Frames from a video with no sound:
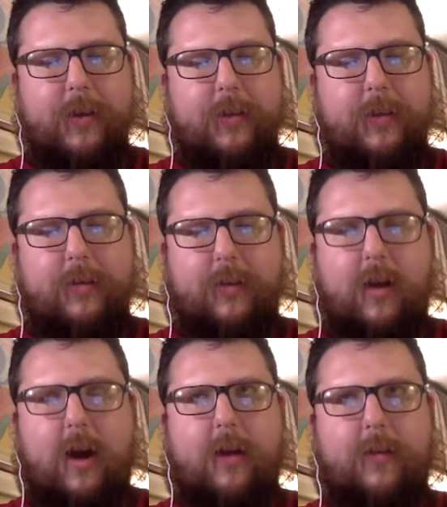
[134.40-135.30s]
there's a
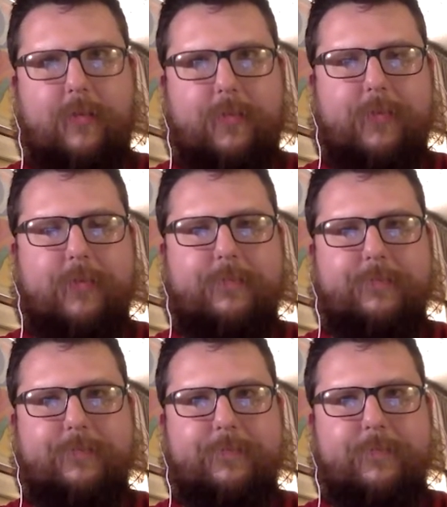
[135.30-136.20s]
lot of
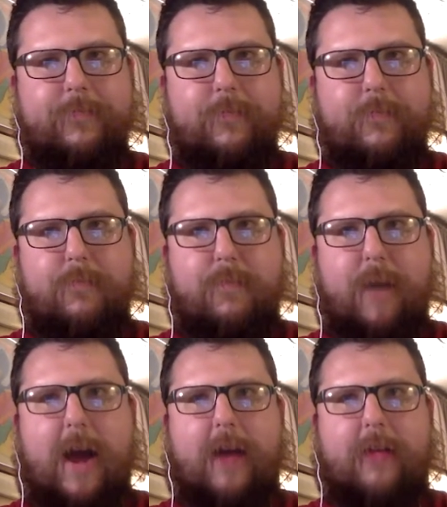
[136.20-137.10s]

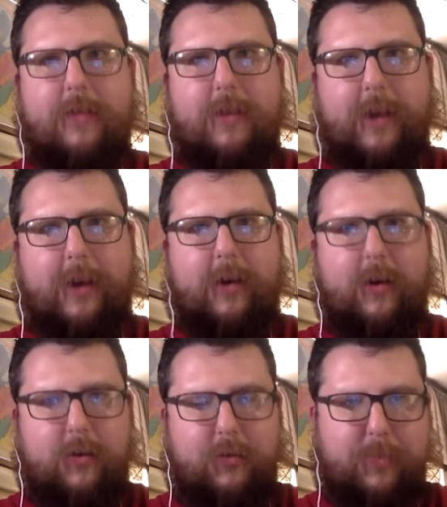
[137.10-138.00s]
bad
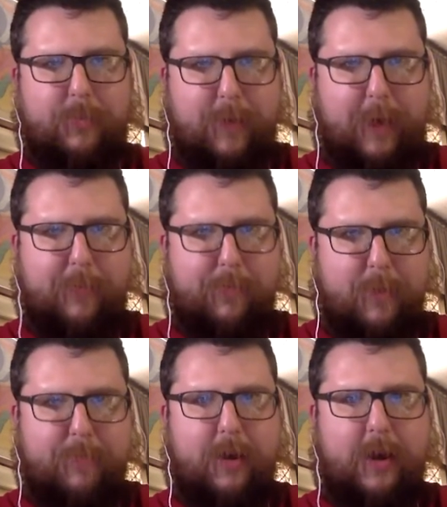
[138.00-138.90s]
scenarios been popping in my
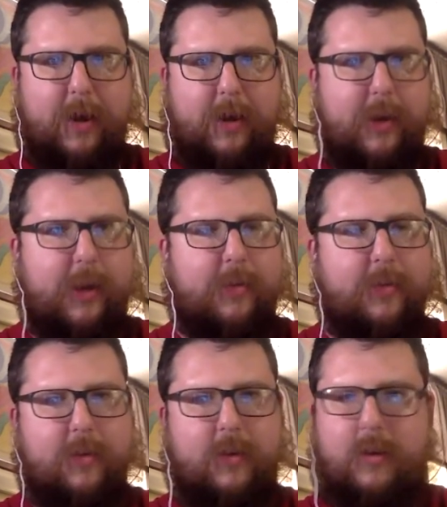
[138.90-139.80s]
mind that
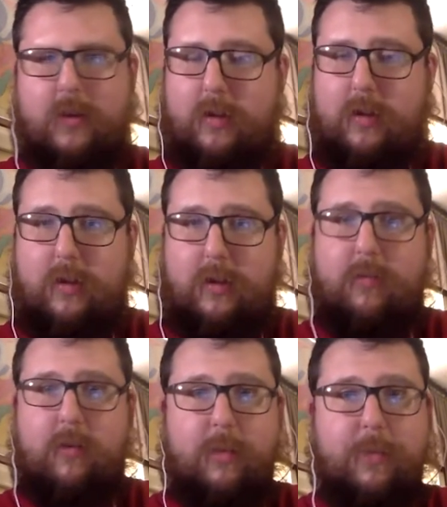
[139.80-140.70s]

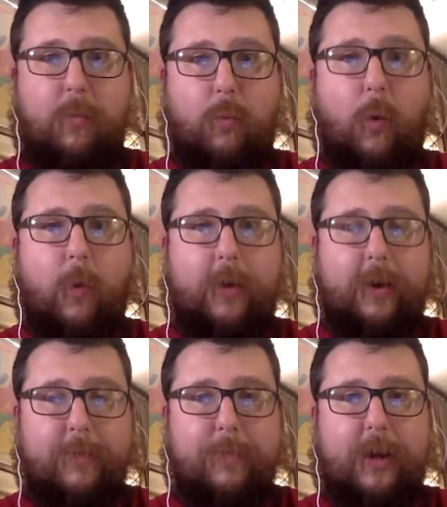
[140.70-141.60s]
really been
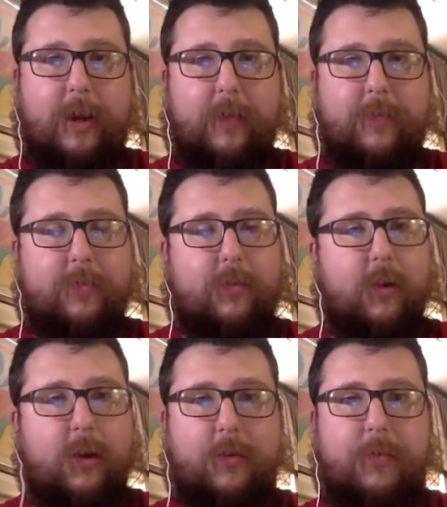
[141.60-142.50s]
worrying me. If it's
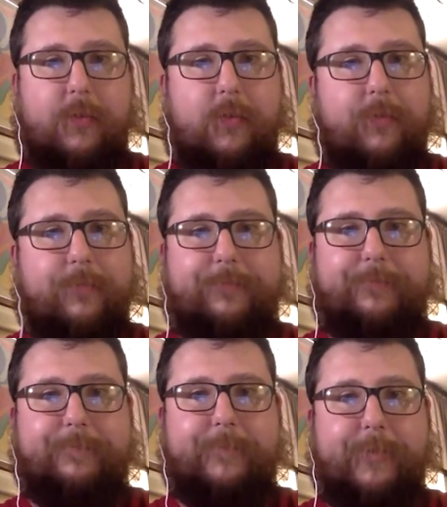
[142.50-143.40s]
close,
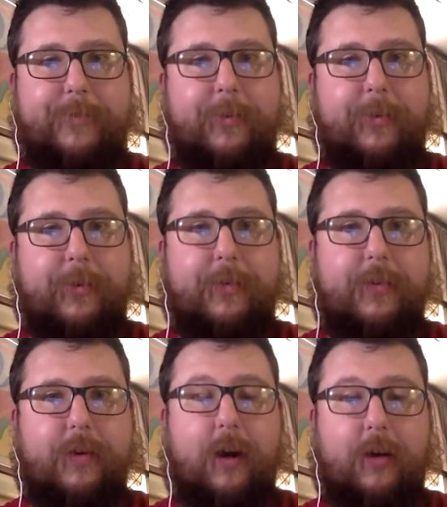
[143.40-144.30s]
we're screwed,
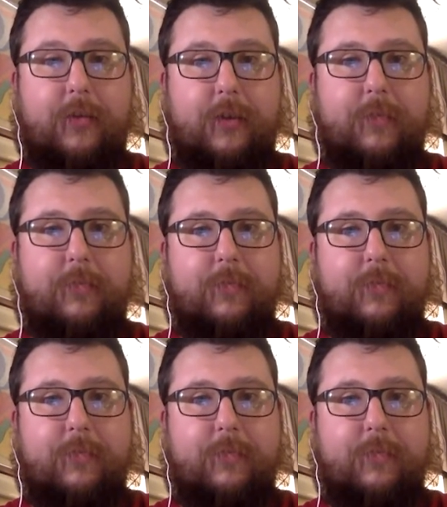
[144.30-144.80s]
honestly.